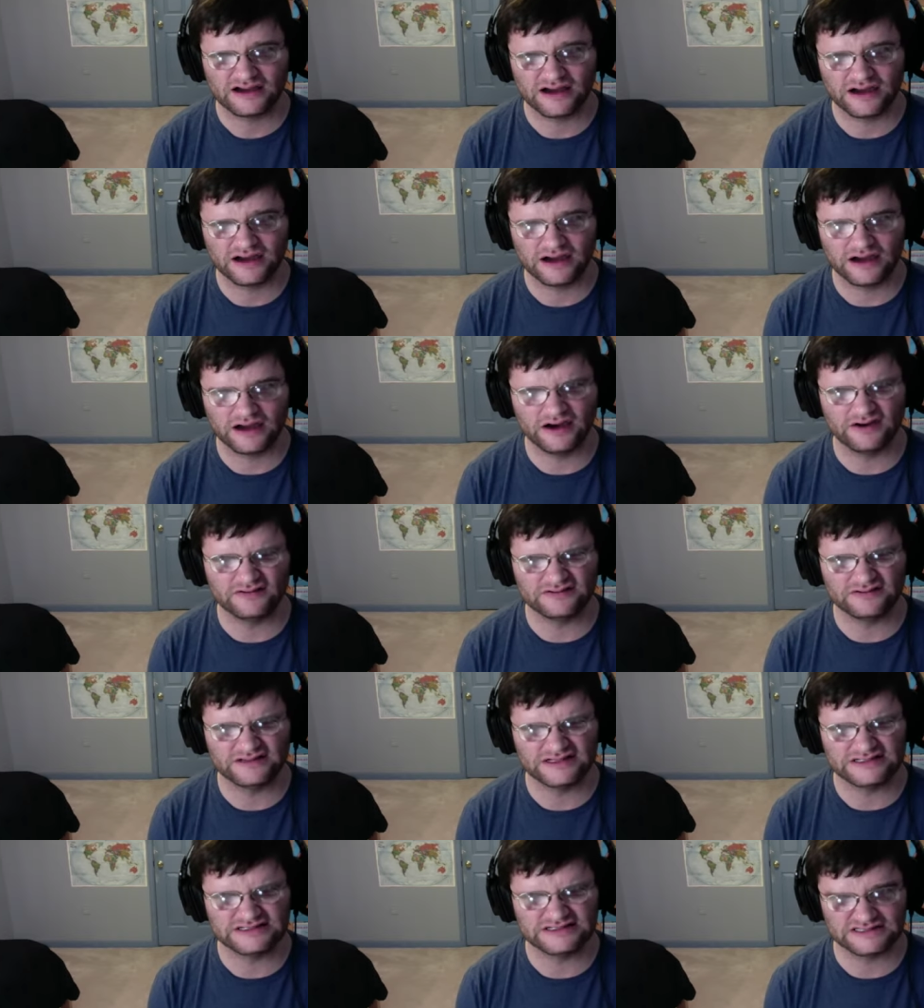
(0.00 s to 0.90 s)
Oh,
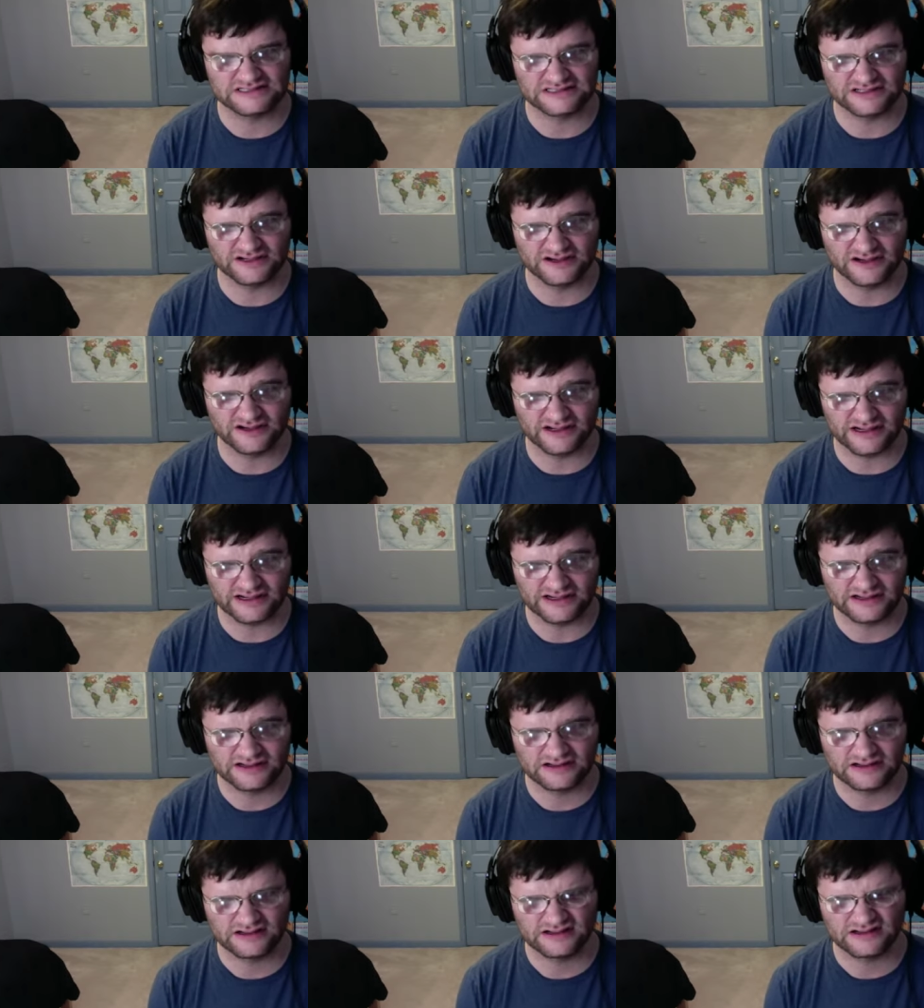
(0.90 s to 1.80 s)
this is good.
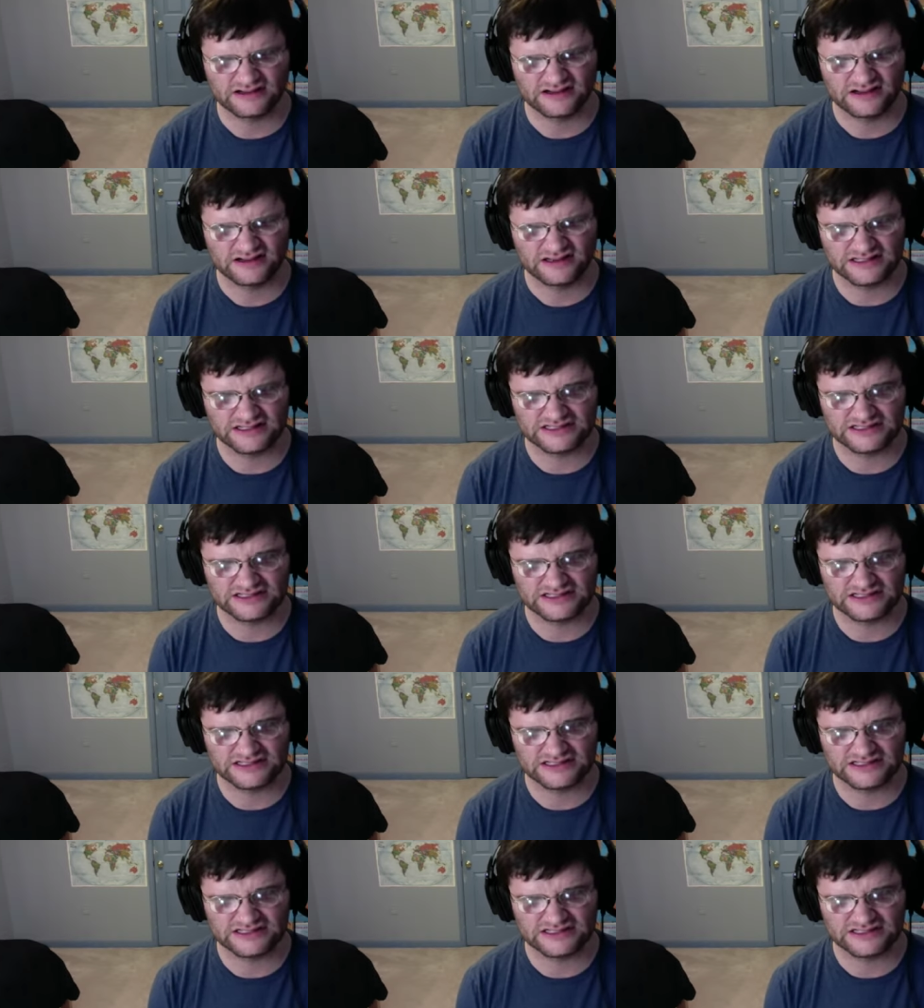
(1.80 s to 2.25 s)
This